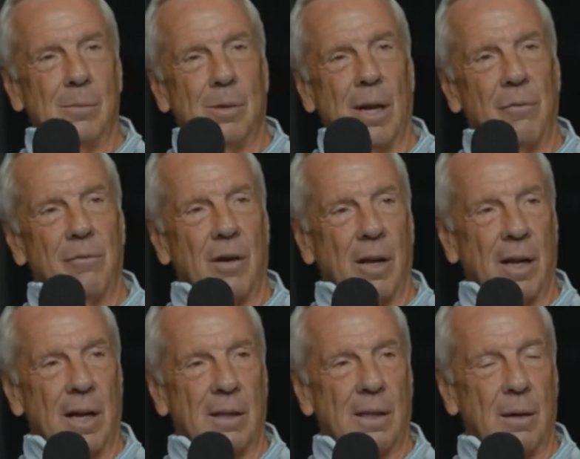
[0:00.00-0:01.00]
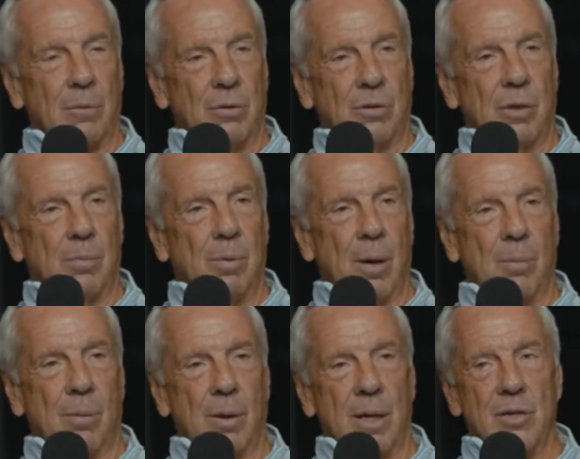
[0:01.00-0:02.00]
But I felt like that was good
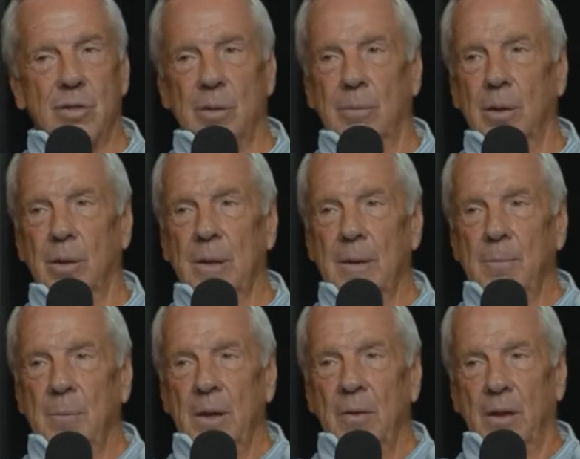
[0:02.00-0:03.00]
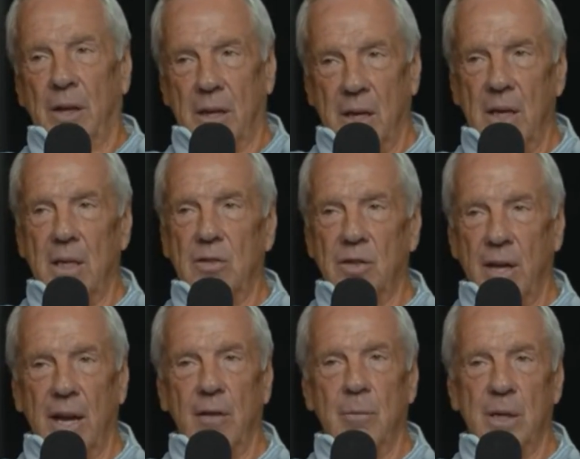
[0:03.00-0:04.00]
preparation. But the kids
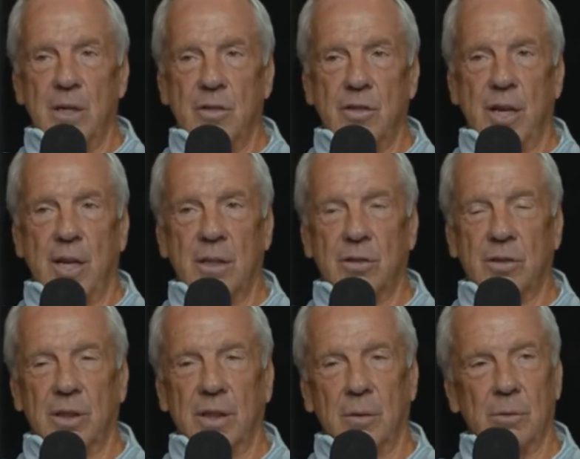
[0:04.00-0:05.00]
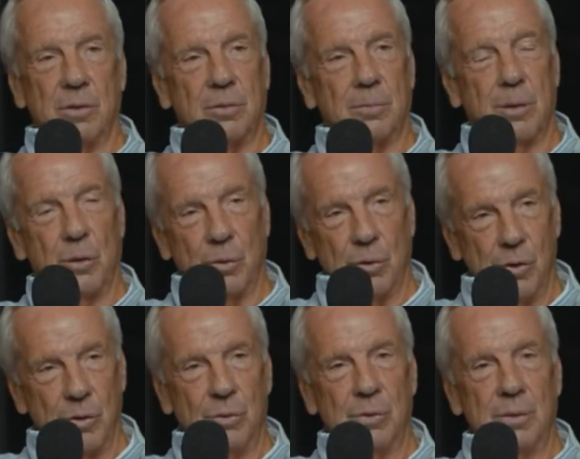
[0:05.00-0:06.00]
gave me a chance, and it was Milton
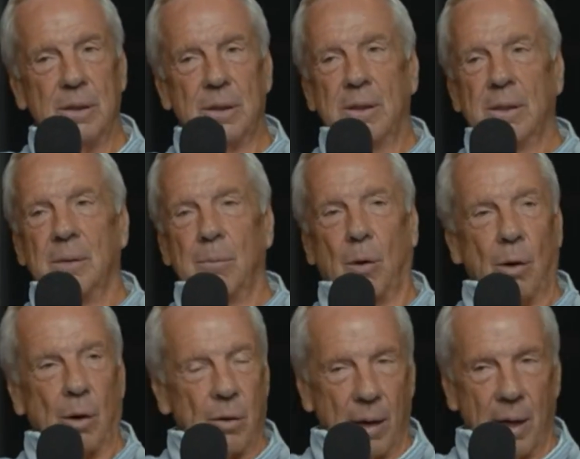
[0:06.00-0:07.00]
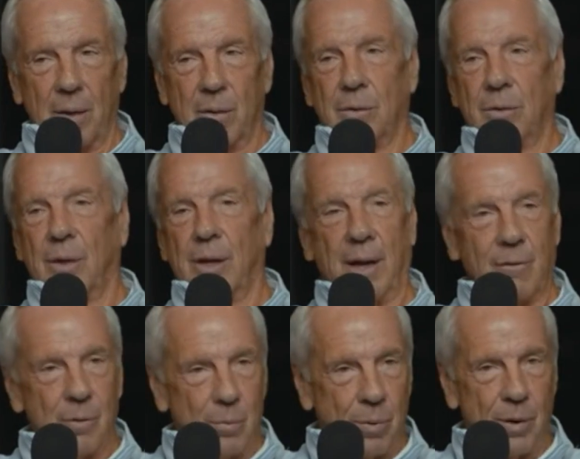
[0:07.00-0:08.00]
Newton, Mark Randall,
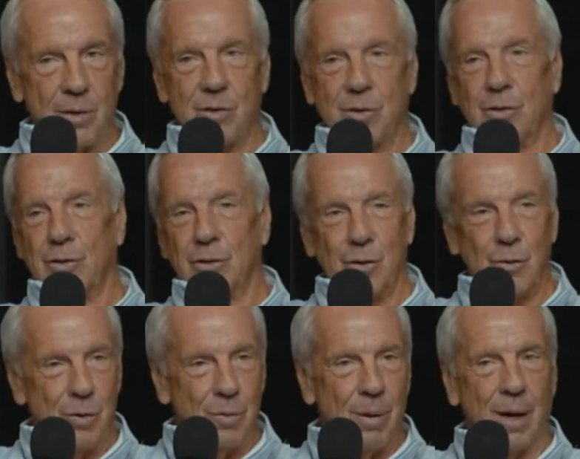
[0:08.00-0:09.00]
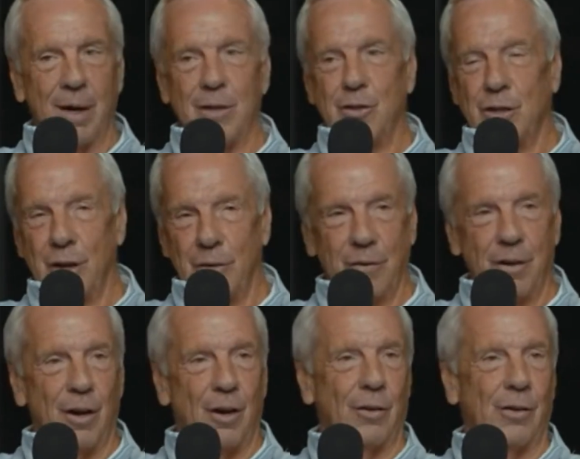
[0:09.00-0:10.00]
Kevin Pritchard, Scooter Berry, Jeff
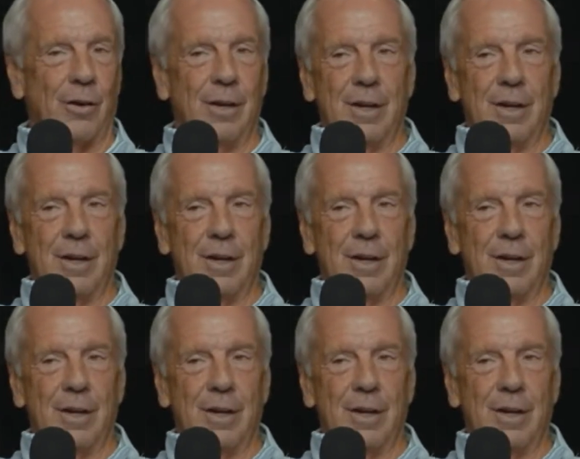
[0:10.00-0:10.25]
Gellner,